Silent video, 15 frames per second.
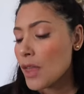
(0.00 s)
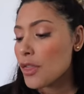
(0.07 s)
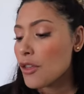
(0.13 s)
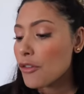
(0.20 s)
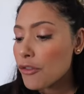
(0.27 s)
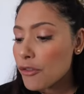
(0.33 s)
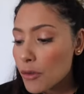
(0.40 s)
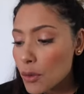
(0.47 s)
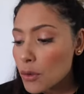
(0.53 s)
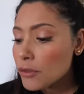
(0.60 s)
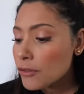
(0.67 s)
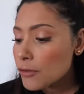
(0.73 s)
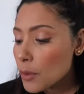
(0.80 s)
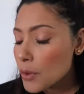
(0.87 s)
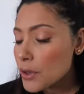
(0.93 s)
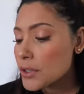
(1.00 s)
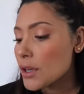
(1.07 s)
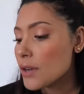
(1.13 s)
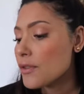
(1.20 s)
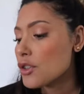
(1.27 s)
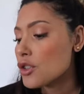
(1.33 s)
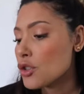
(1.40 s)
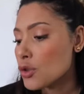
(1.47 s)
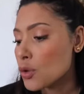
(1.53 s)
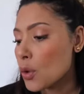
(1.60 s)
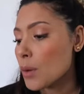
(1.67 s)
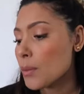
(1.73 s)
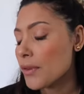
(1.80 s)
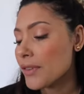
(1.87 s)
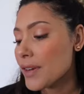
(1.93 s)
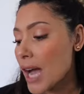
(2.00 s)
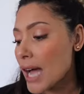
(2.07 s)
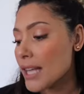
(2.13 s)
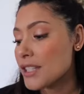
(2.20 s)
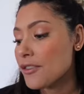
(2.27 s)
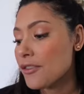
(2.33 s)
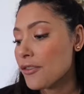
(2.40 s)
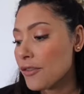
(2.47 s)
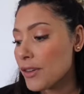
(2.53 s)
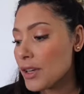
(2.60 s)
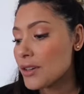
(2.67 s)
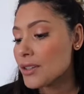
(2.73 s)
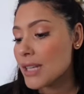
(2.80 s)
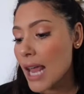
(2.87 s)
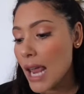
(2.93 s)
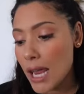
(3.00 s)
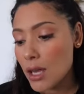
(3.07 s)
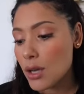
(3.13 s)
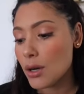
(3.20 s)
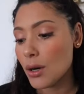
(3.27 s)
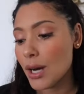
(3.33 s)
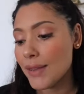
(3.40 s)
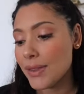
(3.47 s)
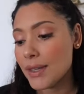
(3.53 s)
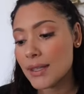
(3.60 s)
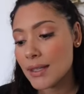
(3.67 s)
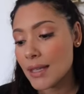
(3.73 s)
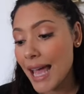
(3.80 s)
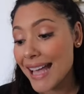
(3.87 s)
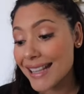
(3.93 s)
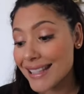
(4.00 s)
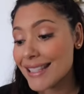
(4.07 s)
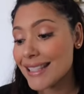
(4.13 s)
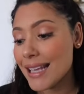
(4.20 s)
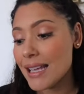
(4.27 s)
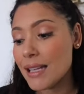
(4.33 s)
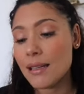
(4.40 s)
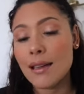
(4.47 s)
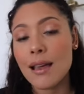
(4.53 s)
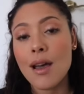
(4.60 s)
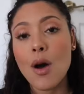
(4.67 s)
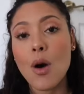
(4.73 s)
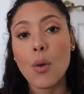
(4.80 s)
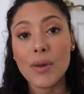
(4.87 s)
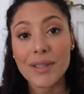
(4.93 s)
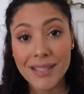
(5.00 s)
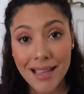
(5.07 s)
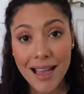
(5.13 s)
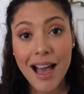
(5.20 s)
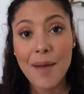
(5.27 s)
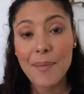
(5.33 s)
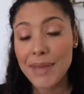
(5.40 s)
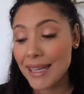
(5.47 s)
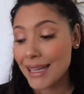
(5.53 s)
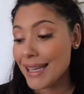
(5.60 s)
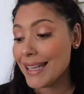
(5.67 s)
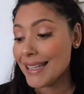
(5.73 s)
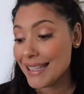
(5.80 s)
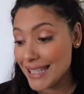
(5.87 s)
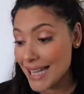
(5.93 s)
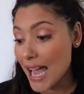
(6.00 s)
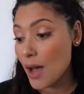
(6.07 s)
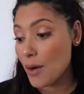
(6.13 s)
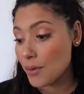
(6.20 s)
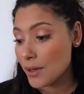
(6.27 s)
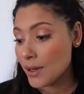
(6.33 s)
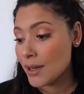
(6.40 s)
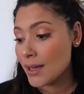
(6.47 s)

The full force of the storm of God's fierce anger at, the, at sin was coming down